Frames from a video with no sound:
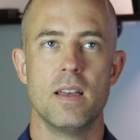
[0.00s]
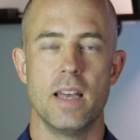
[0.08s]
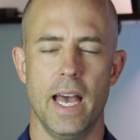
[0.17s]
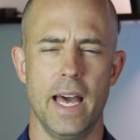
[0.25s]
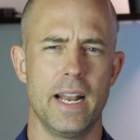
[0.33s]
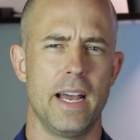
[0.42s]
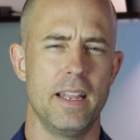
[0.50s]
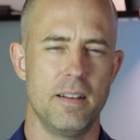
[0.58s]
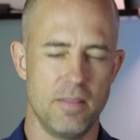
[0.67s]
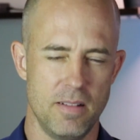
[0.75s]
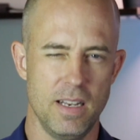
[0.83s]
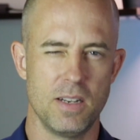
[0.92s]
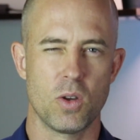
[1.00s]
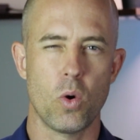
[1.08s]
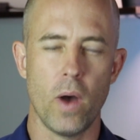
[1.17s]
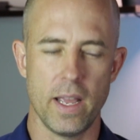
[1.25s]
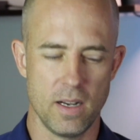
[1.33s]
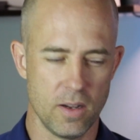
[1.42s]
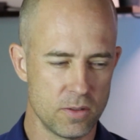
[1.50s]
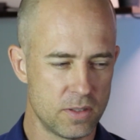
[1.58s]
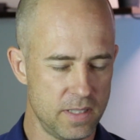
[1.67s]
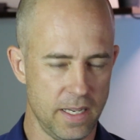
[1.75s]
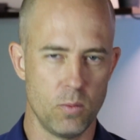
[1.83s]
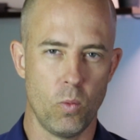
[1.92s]
And I didn't quite
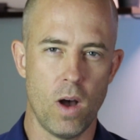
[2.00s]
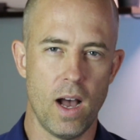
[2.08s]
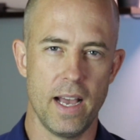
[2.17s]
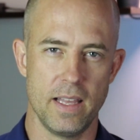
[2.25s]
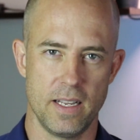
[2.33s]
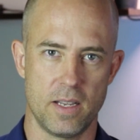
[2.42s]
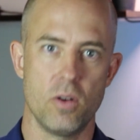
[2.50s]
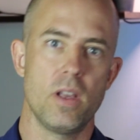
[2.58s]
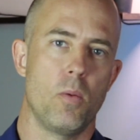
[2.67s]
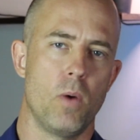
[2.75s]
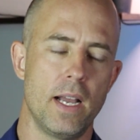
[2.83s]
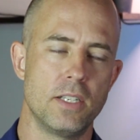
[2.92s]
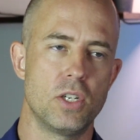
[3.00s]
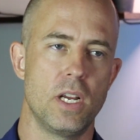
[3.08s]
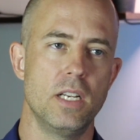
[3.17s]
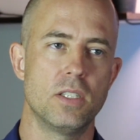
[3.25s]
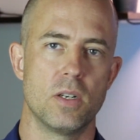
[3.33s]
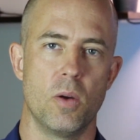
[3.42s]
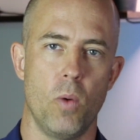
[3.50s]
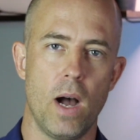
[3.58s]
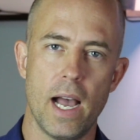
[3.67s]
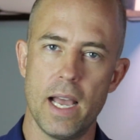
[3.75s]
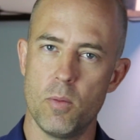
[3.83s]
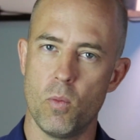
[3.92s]
understand why. Like, oh yeah, why change it?
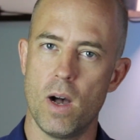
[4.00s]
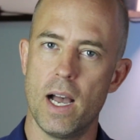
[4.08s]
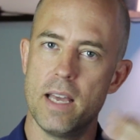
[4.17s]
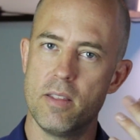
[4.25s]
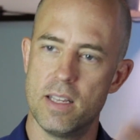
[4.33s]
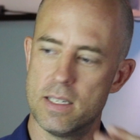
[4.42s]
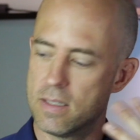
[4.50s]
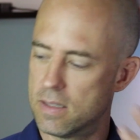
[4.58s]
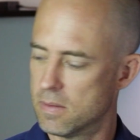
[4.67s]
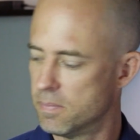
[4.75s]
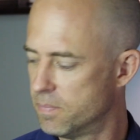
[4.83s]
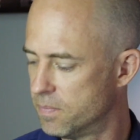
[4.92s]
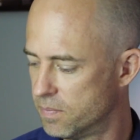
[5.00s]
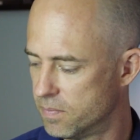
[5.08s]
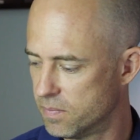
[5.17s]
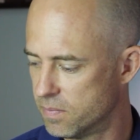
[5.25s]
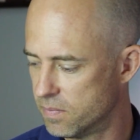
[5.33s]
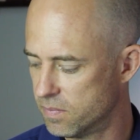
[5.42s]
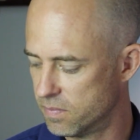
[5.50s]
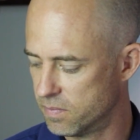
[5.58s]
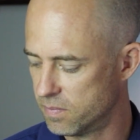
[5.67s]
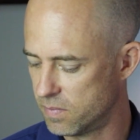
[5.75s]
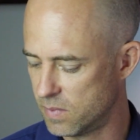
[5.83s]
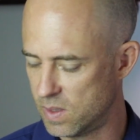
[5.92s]
Why why this?
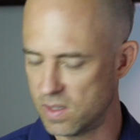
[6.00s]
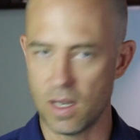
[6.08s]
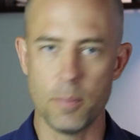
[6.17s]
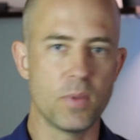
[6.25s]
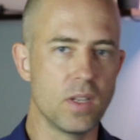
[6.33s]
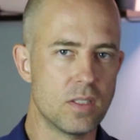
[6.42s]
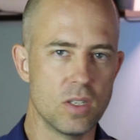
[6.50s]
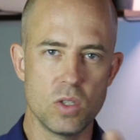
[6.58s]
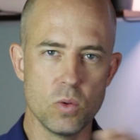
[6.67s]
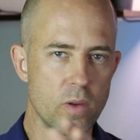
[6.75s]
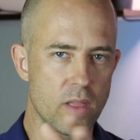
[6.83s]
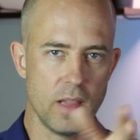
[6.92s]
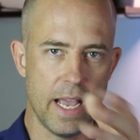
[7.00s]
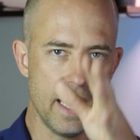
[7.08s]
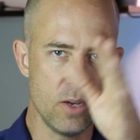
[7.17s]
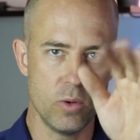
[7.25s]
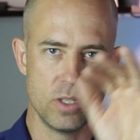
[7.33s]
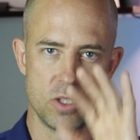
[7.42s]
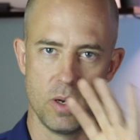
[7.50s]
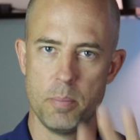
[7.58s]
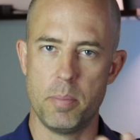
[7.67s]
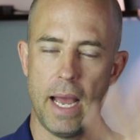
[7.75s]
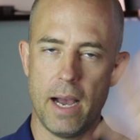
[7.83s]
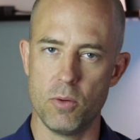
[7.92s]
Something to do with language
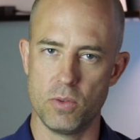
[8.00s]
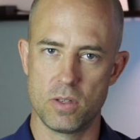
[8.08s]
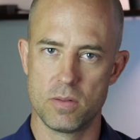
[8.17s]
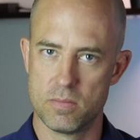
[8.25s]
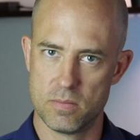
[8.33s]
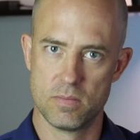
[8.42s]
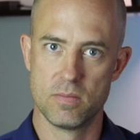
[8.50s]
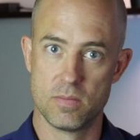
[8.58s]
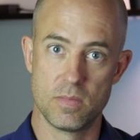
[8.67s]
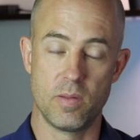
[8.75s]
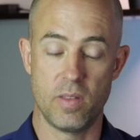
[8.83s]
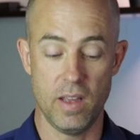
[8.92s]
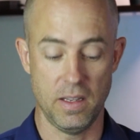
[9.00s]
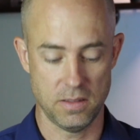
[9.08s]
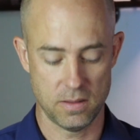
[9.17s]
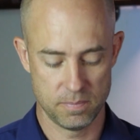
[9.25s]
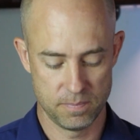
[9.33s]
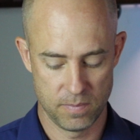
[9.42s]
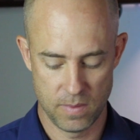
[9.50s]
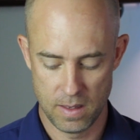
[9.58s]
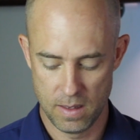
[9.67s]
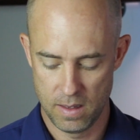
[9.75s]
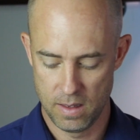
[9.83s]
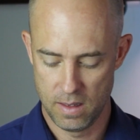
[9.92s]
about the things.
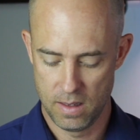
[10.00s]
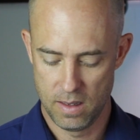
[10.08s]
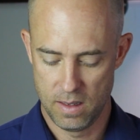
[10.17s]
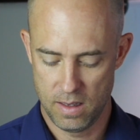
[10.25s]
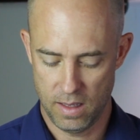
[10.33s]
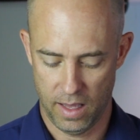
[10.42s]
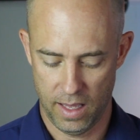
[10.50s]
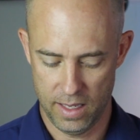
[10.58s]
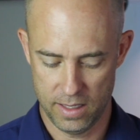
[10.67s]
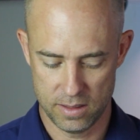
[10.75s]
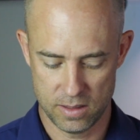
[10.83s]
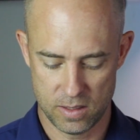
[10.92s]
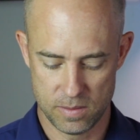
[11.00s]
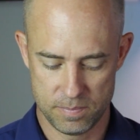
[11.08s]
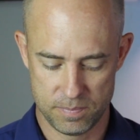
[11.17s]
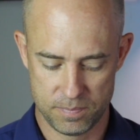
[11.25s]
And